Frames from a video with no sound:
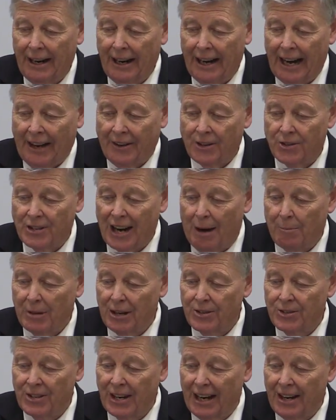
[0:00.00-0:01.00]
And the
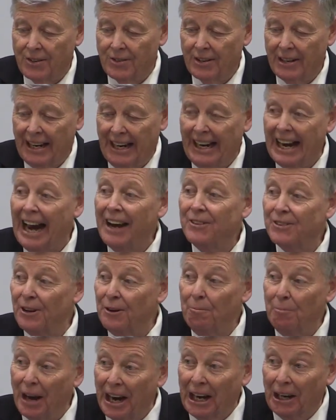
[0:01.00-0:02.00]
psalmist says, He
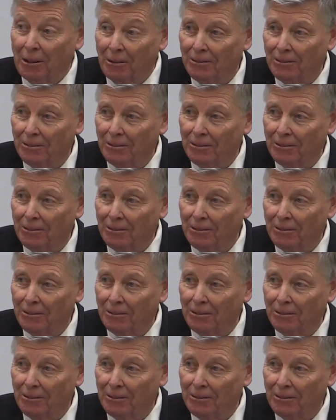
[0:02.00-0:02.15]
answered me.